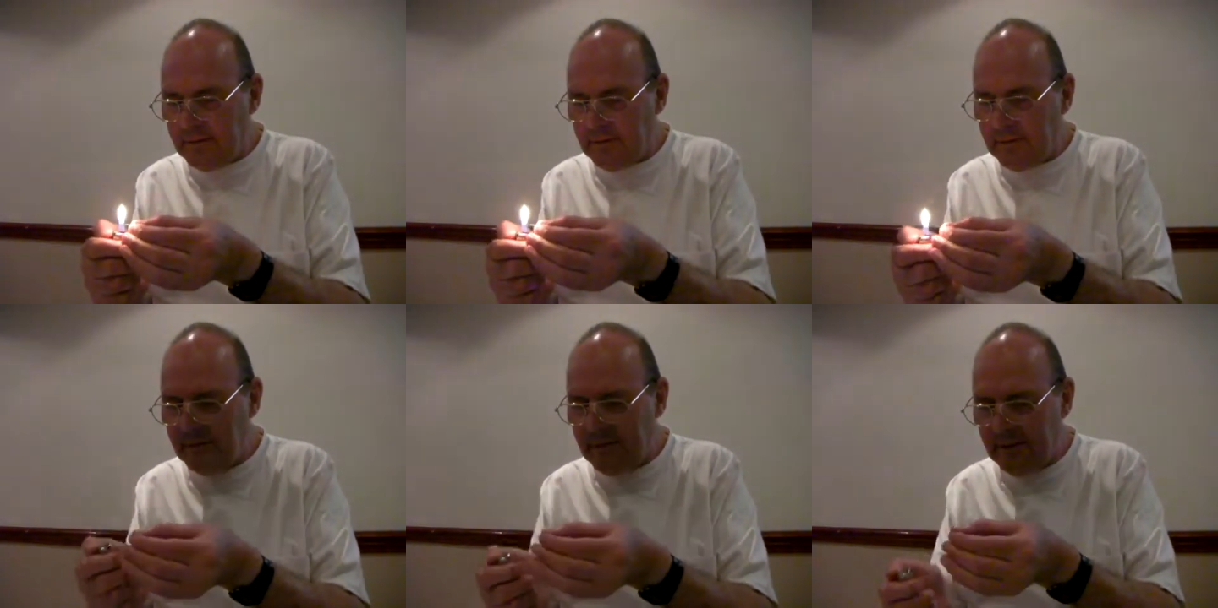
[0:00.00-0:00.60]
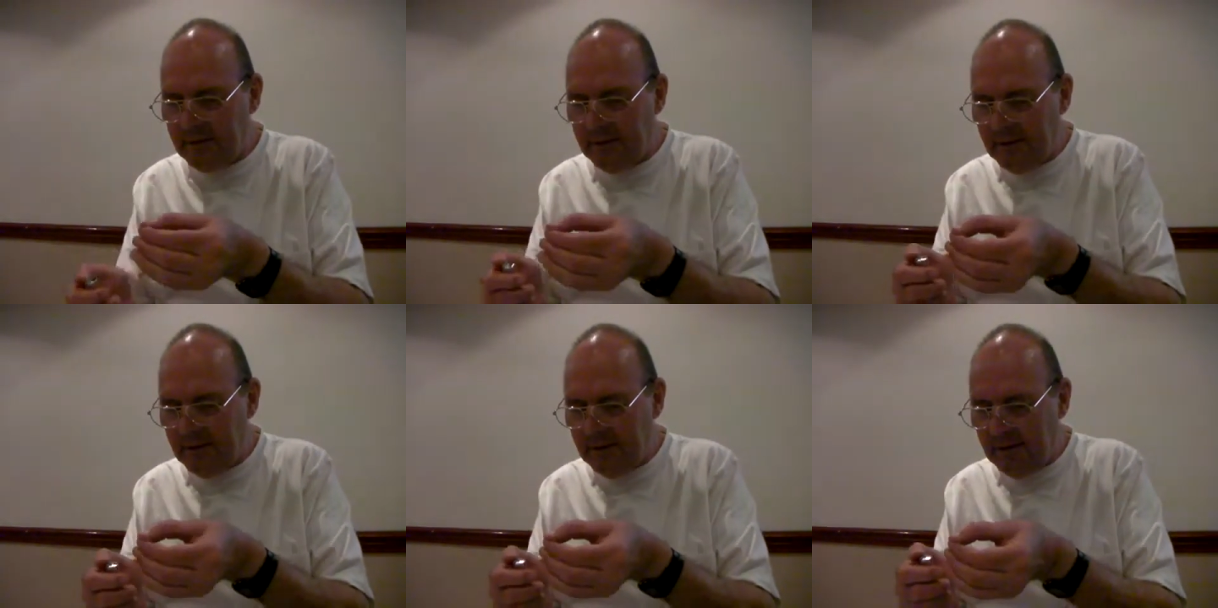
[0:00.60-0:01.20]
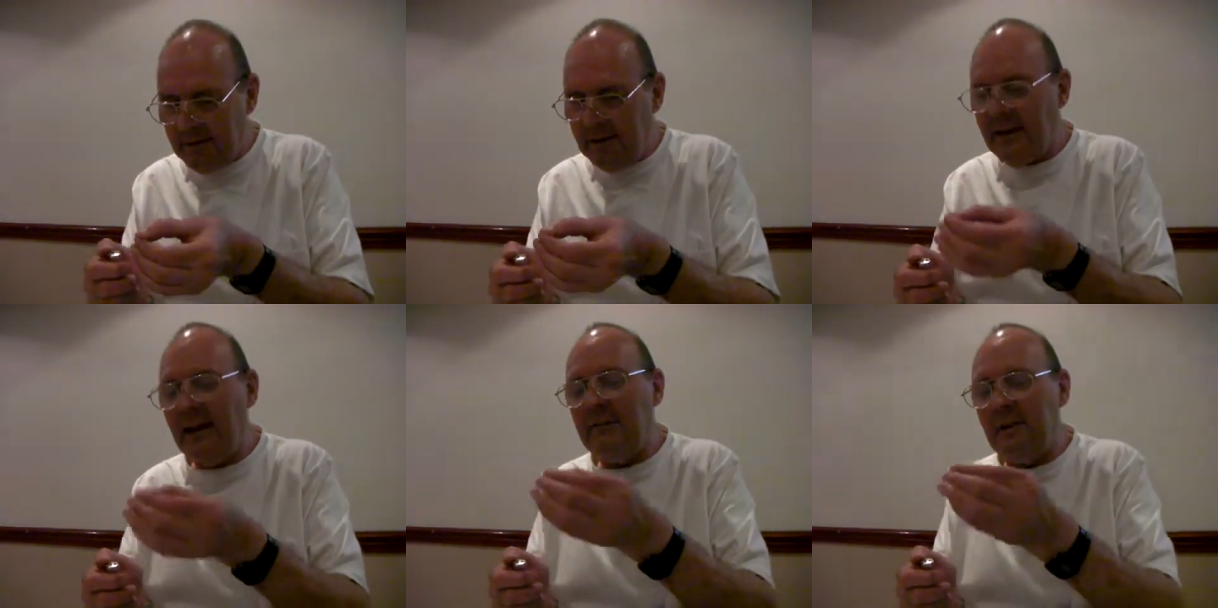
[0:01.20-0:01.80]
of in your leader.
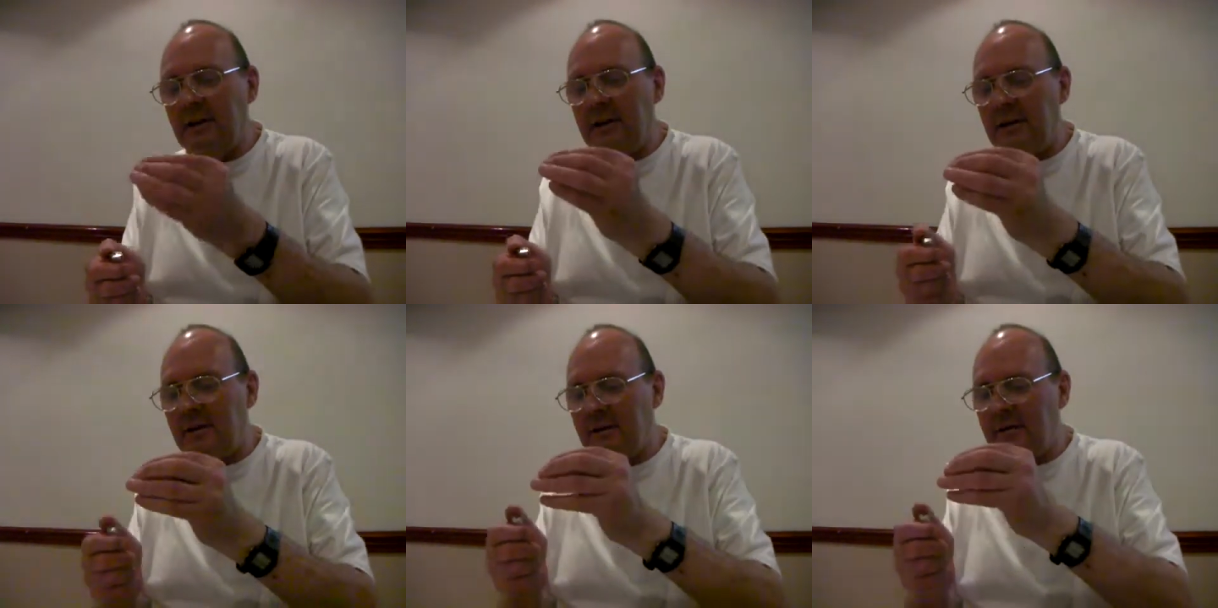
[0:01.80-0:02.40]
In my leader.